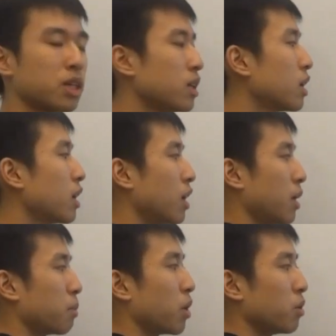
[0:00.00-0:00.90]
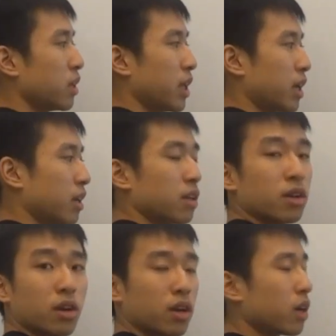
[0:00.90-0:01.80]
be protonated
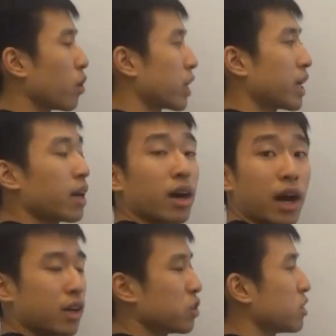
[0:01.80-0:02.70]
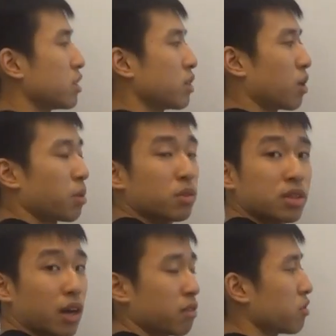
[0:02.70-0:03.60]
or get a hydrogen or a
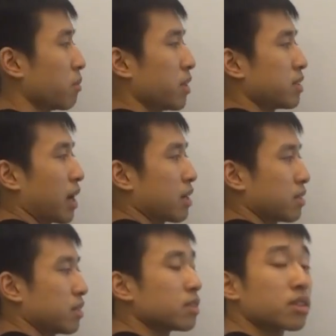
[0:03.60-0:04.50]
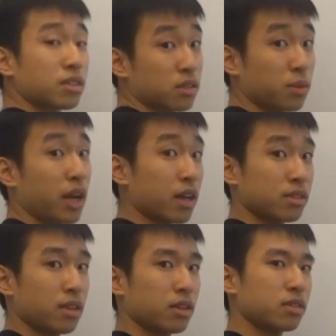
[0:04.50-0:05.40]
proton from this acid, because that's what
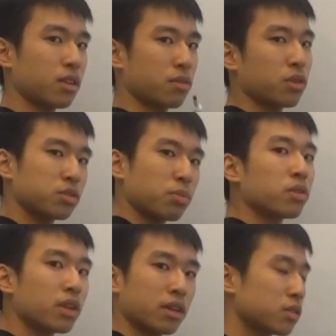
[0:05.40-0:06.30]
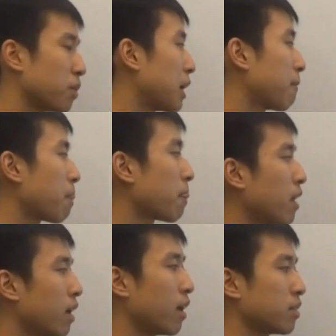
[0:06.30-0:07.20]
acid does. It throws protons away.
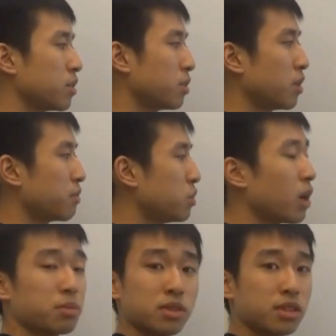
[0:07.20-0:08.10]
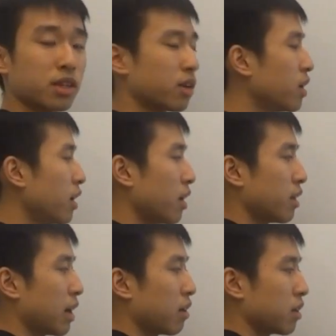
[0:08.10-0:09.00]
So you have two options here.
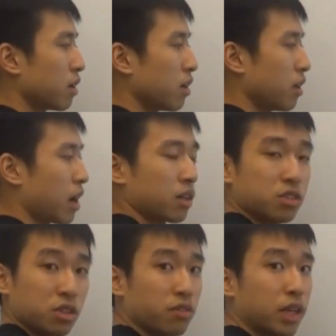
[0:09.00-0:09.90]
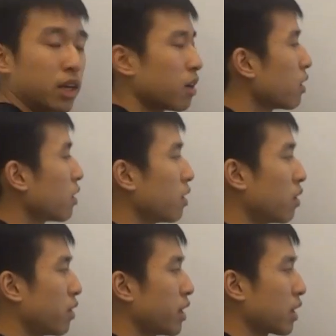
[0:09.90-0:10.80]
The alcohol oxygen over here,
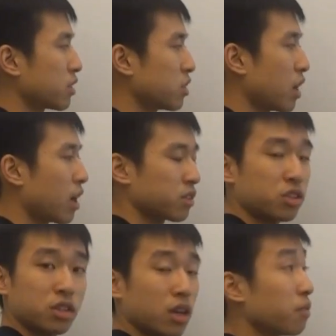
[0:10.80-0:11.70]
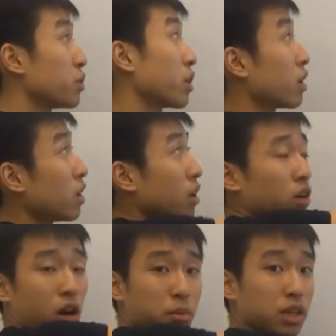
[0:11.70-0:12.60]
or the ox oxygen of your
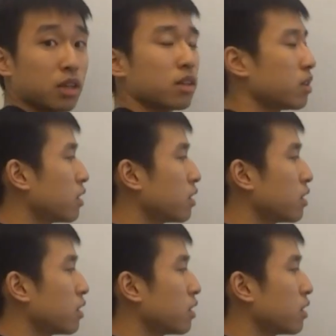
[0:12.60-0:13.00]
carbonyl.